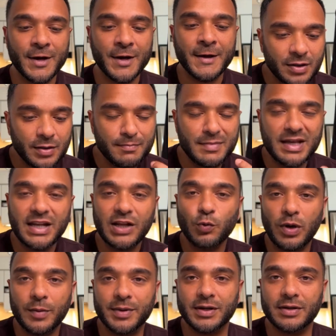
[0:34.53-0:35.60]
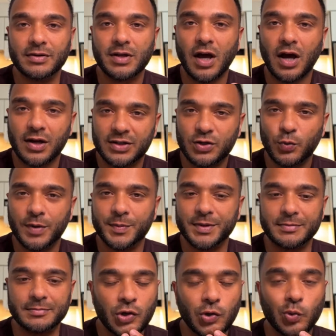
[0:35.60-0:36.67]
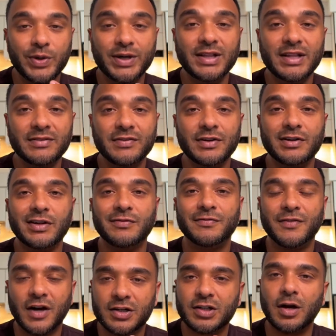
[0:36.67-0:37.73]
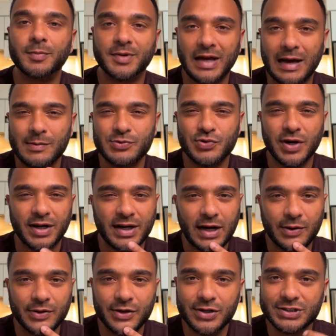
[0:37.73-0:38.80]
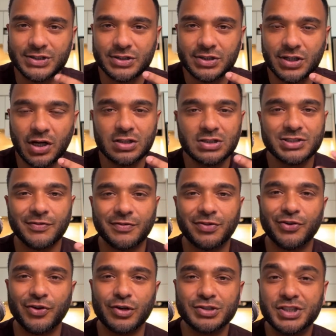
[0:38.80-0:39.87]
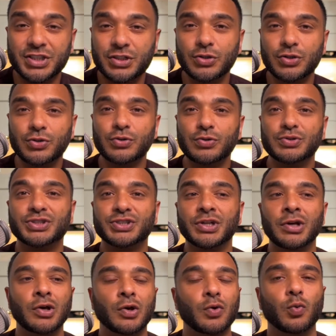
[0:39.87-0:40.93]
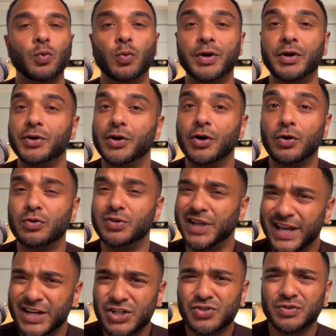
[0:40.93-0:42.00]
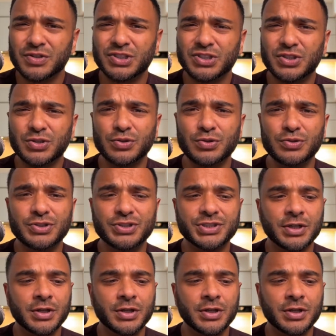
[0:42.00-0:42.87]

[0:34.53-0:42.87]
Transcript: Meeting women, talking to women. We live in fucked up times right now. There's tons of thirsty dudes, weirdo, dangerous dudes,